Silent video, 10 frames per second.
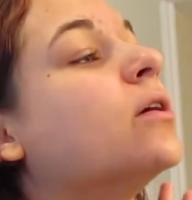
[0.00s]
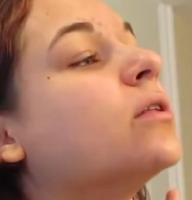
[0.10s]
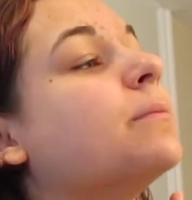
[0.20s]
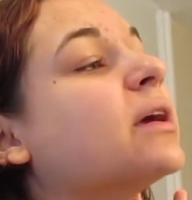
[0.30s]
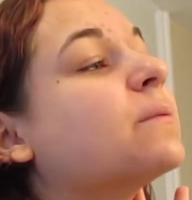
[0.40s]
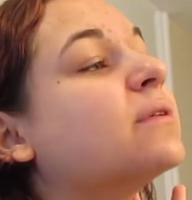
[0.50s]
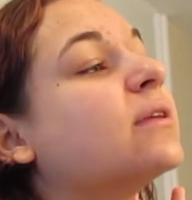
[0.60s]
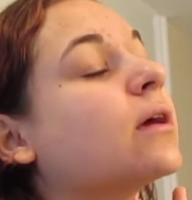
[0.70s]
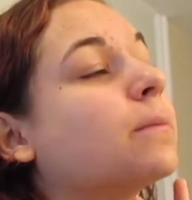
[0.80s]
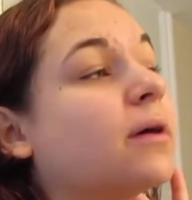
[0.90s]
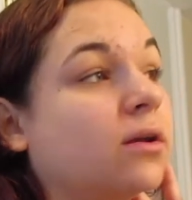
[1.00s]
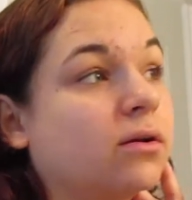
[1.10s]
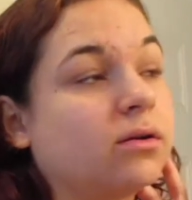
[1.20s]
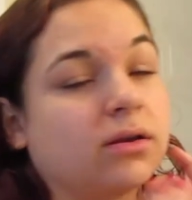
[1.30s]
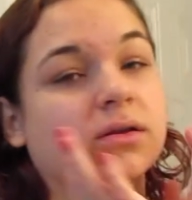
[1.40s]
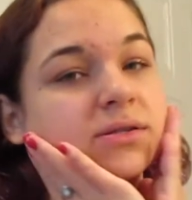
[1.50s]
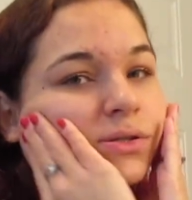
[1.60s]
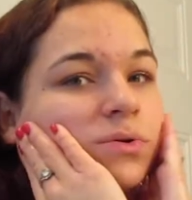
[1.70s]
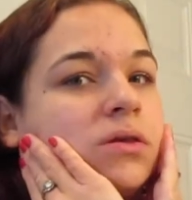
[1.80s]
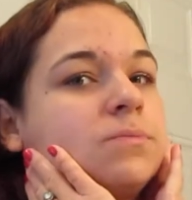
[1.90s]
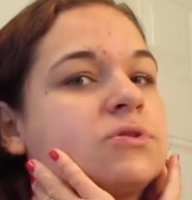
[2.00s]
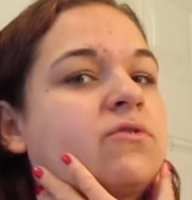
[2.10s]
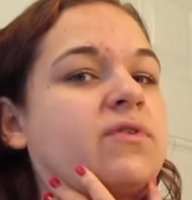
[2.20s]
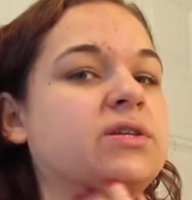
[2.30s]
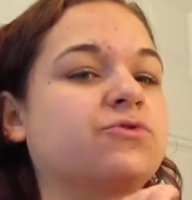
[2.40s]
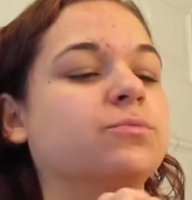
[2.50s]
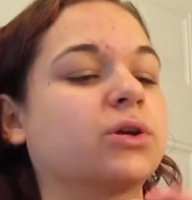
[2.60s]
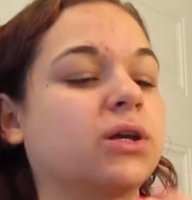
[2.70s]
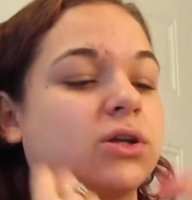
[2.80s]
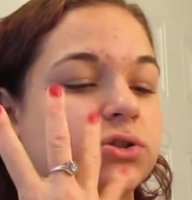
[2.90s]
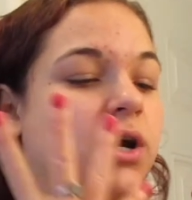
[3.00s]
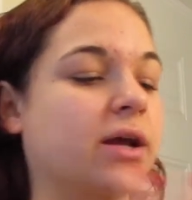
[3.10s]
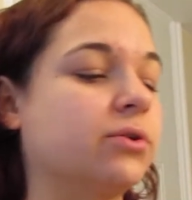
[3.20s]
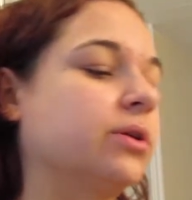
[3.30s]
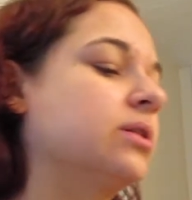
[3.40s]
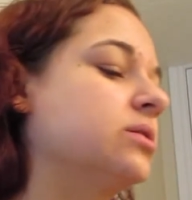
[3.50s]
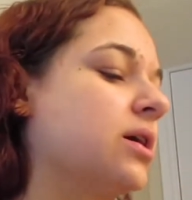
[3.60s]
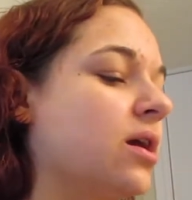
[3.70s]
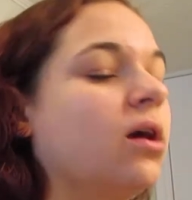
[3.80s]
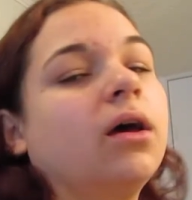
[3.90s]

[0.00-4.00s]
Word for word: the makeup stick better and it also keeps your face from looking dry during the day